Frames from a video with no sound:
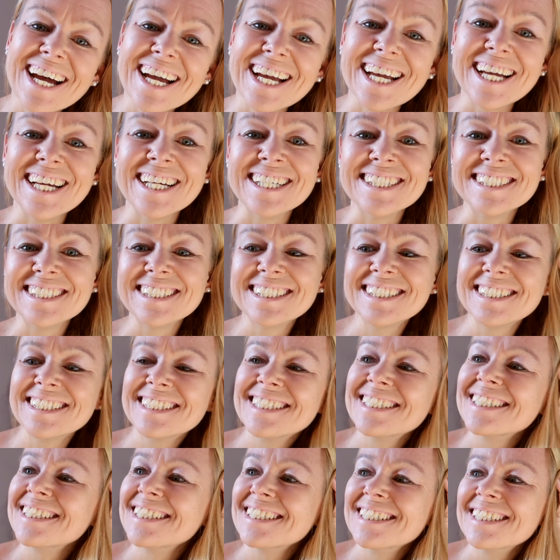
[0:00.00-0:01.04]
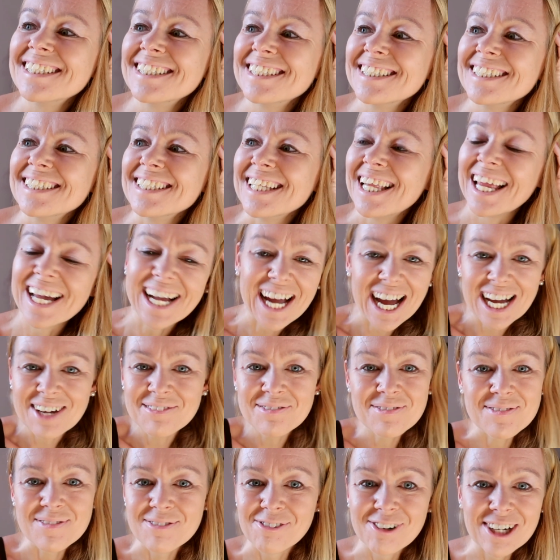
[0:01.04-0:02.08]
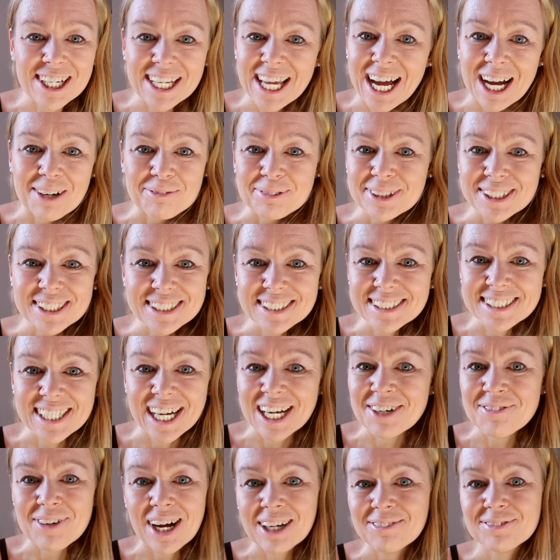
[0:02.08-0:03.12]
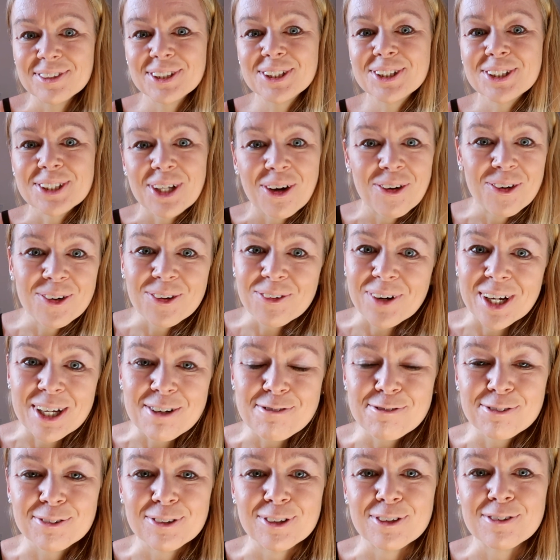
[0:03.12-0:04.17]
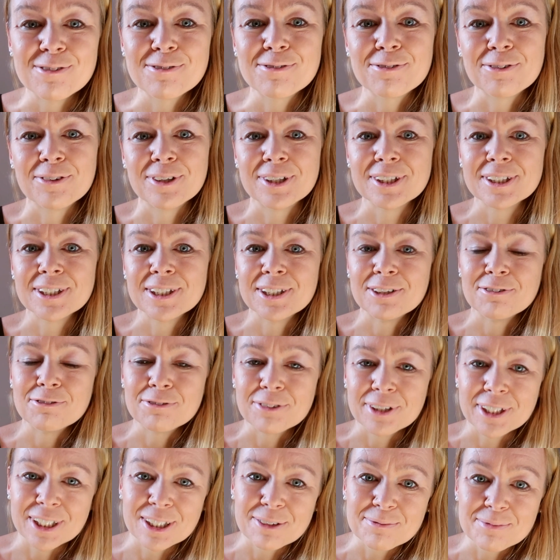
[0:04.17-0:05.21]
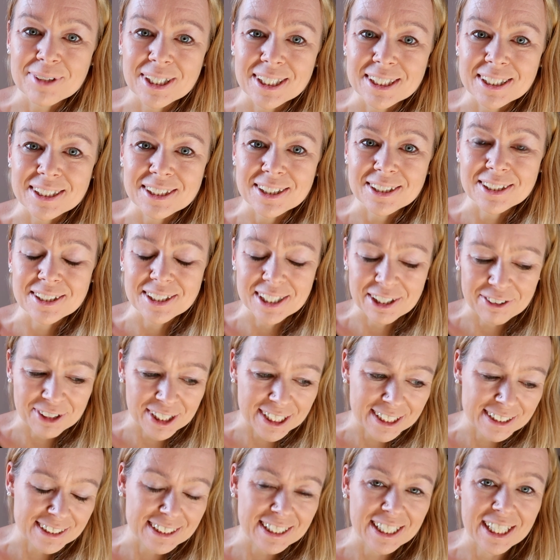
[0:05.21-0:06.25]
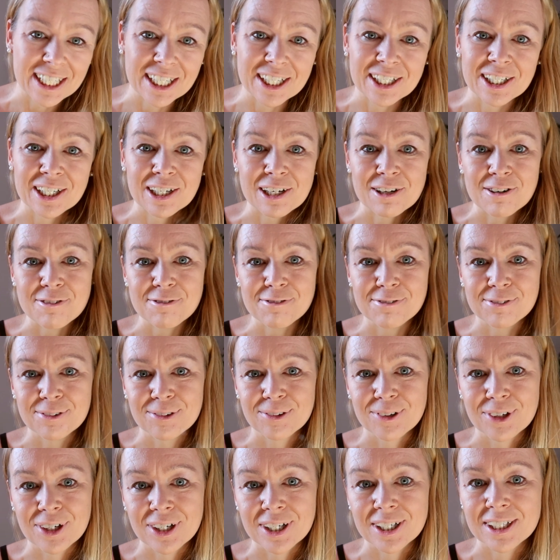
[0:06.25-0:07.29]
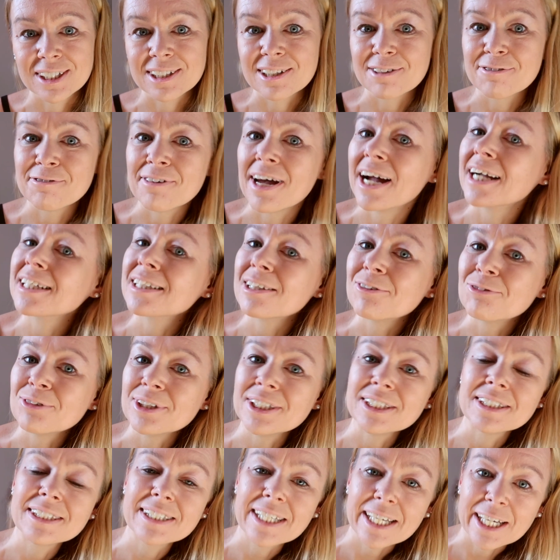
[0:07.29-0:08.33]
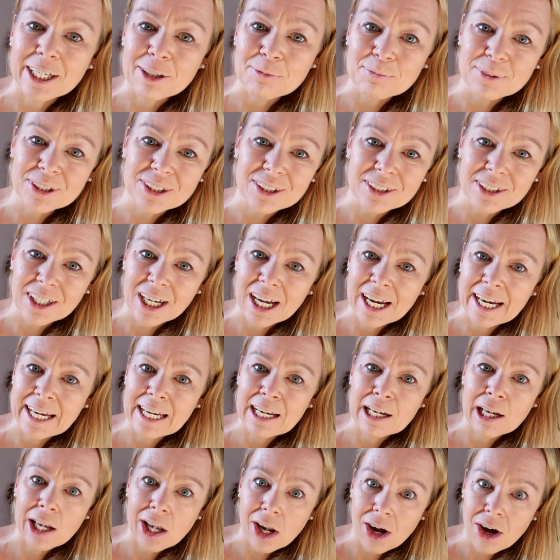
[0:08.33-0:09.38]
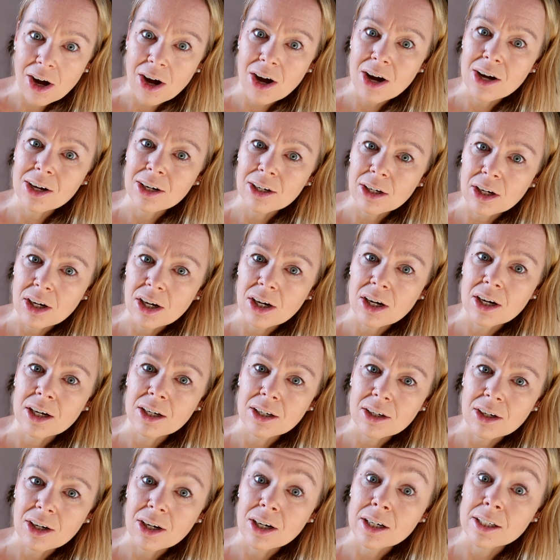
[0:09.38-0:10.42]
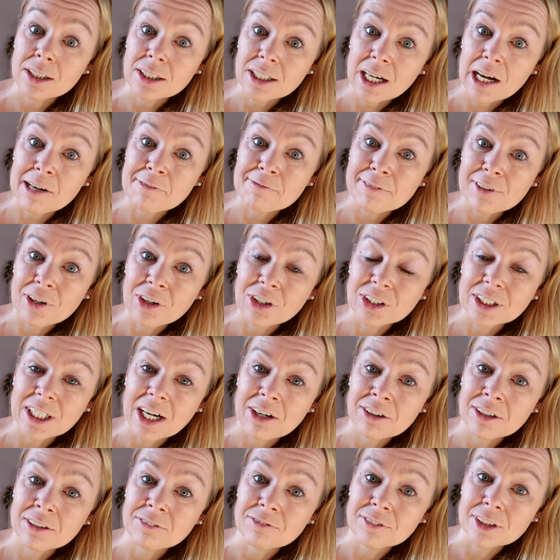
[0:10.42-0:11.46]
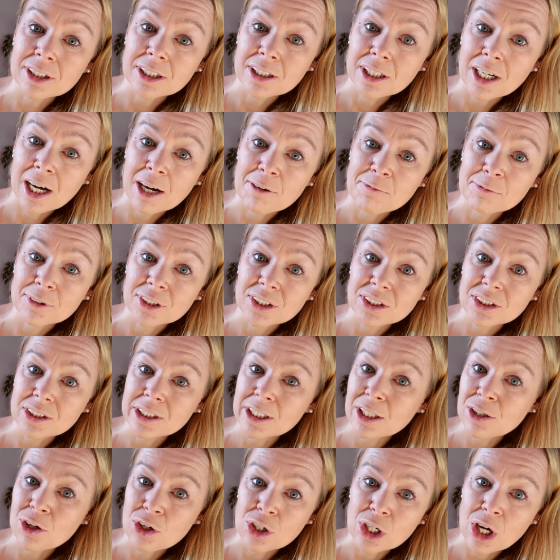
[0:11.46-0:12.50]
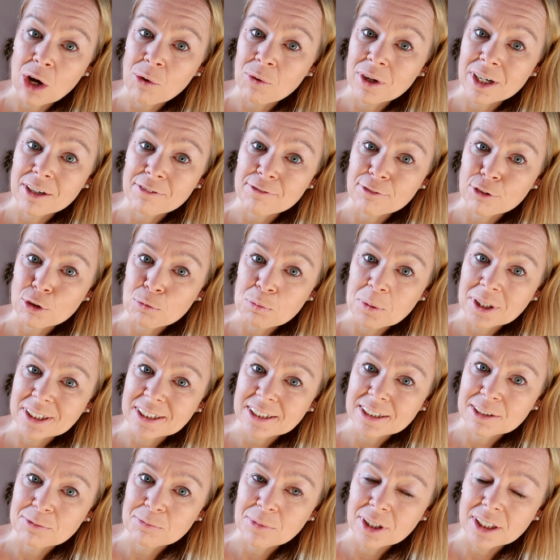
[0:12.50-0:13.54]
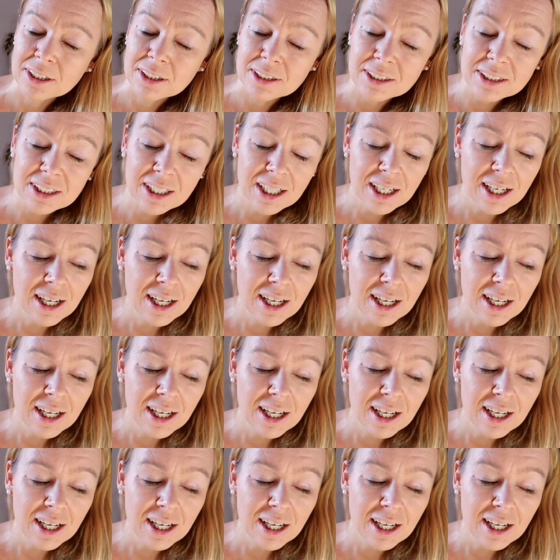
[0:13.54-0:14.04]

is like, I'm really happy this time. I'm so grateful for the freedom that there is here, for the fact that we escaped a long, long, long, tough lockdown in Vietnam. It's still ongoing for months and months.